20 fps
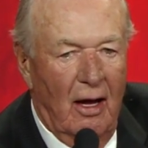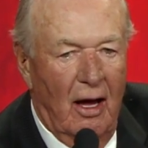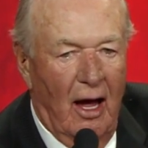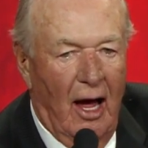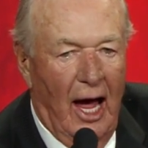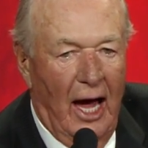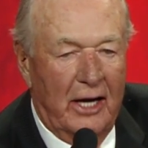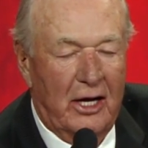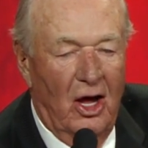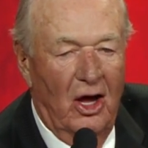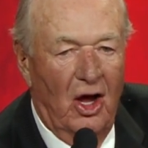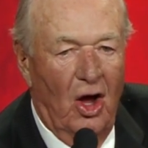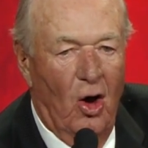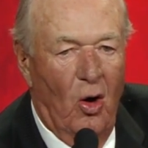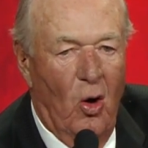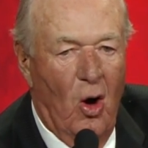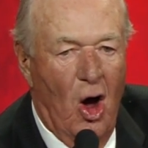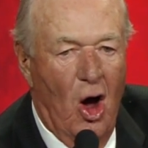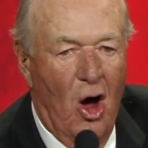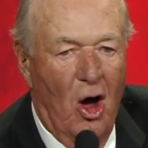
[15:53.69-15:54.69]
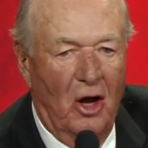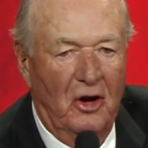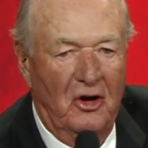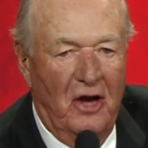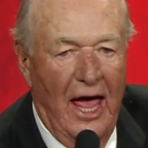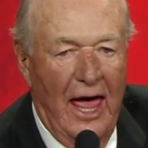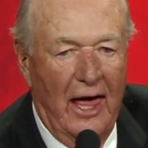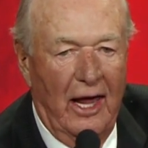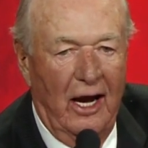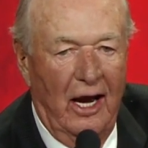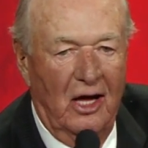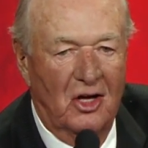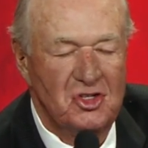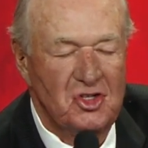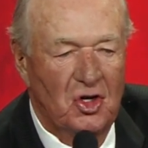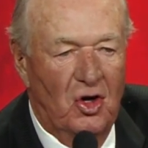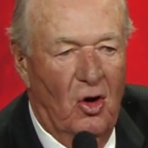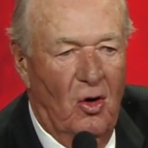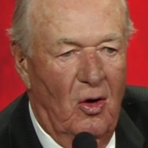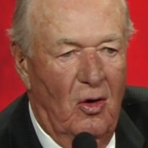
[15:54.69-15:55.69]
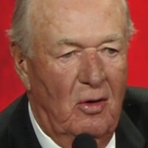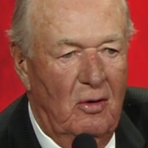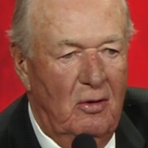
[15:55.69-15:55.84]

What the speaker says: I can go on, Dan Issel.